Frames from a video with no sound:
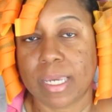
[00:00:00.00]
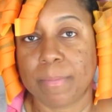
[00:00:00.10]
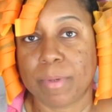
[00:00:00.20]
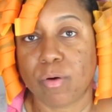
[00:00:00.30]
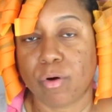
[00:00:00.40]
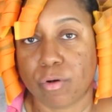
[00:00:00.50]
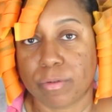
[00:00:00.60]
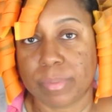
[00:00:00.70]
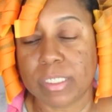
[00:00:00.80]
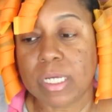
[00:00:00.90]
it came out
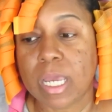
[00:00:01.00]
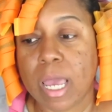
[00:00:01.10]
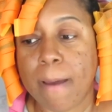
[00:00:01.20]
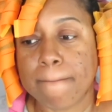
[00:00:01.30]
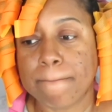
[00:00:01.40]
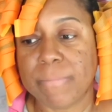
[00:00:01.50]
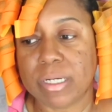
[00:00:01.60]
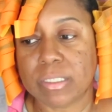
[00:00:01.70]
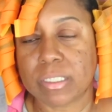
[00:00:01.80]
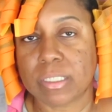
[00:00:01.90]
horribly
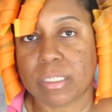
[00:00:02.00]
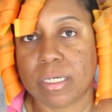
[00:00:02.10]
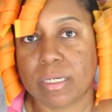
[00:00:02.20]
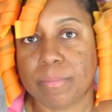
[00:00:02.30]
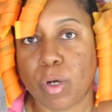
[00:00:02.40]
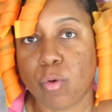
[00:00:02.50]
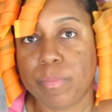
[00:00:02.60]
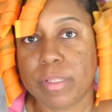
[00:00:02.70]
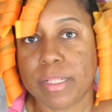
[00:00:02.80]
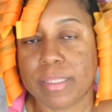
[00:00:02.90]
but I'm um,
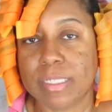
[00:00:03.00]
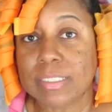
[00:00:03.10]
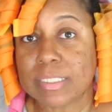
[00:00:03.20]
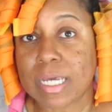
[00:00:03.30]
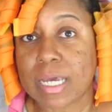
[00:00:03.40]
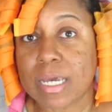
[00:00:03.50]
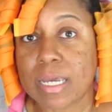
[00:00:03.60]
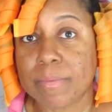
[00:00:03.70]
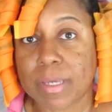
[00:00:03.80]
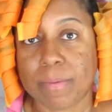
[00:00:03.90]
hoping that this
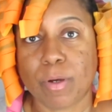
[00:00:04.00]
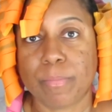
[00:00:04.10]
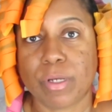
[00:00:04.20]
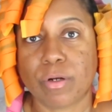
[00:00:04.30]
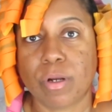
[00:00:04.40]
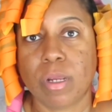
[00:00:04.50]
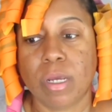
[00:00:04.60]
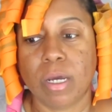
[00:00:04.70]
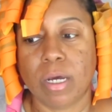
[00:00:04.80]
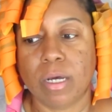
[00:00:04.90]
time came out better
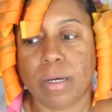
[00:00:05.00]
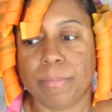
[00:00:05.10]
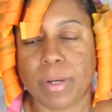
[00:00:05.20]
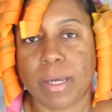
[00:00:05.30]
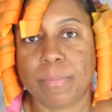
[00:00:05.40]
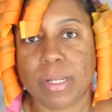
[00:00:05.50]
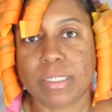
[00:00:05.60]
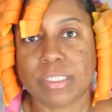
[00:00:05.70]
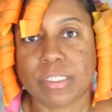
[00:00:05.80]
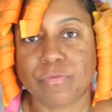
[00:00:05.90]
um, I
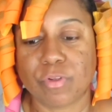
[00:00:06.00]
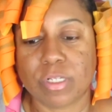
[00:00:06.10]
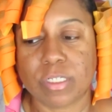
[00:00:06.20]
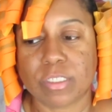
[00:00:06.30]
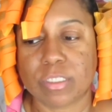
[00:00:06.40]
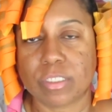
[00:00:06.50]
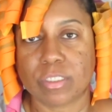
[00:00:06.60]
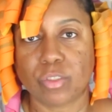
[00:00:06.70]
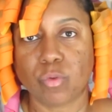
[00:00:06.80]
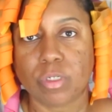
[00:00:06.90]
apologize for the
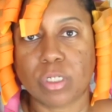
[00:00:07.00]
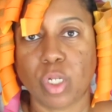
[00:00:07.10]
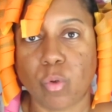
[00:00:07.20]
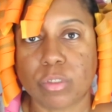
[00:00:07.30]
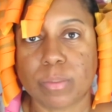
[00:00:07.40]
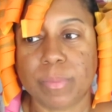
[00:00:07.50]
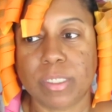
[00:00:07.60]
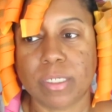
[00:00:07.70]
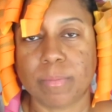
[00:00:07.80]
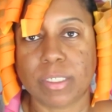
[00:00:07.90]
sort of lower
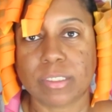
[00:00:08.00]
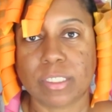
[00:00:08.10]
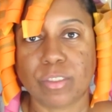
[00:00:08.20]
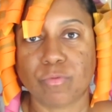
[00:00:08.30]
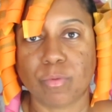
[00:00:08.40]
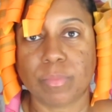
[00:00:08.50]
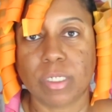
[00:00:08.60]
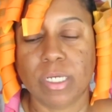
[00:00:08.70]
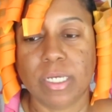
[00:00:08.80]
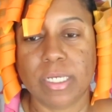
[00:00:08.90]
speaking. My son's room
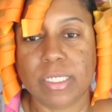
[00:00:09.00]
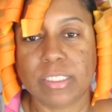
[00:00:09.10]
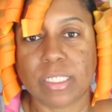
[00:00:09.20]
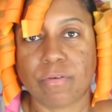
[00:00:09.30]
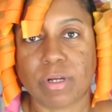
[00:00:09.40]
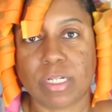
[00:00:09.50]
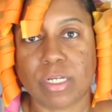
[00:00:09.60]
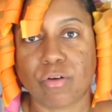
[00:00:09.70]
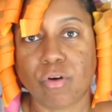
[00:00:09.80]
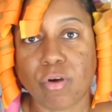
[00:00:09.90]
is
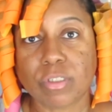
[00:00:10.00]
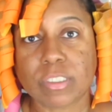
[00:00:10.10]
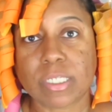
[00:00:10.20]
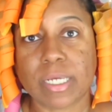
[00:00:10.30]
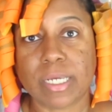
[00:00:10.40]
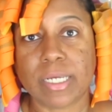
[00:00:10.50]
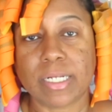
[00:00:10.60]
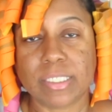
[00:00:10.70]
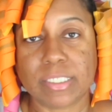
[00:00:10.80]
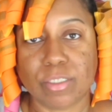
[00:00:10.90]
directly across
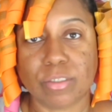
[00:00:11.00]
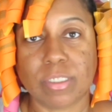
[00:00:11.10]
and he's still